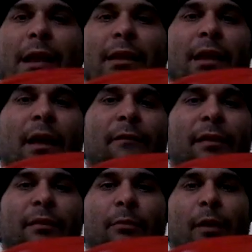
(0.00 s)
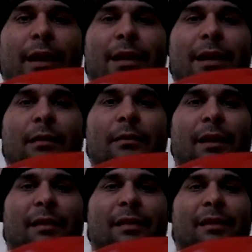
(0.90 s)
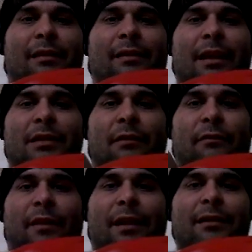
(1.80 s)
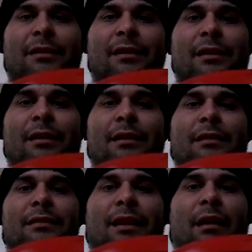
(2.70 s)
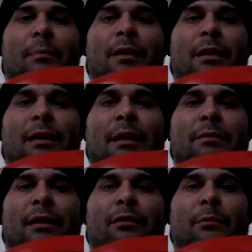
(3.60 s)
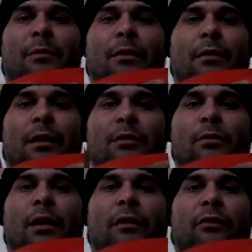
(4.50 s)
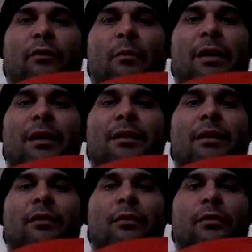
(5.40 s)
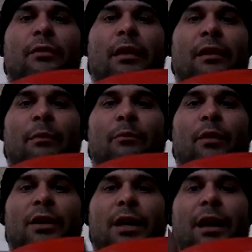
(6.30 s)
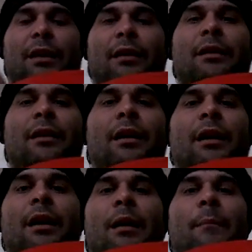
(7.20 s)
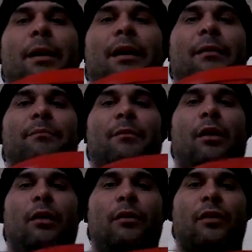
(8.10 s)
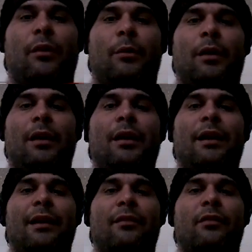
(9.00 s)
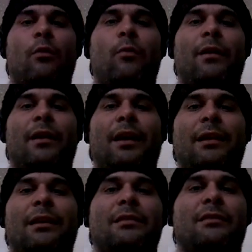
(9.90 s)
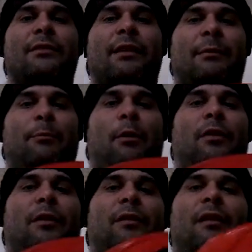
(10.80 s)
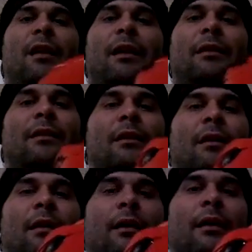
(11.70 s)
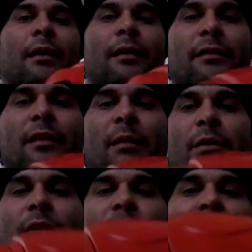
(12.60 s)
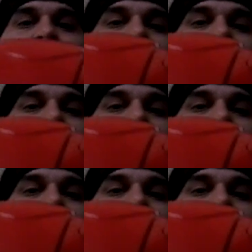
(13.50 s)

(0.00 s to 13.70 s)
I love is right here, like I said, this is actually a vent to help kind of keep things from, getting too claustrophobic in there, so you're still getting some fresh air. But also, it's so well hidden, it just looks like it's part of the design. Same with the vents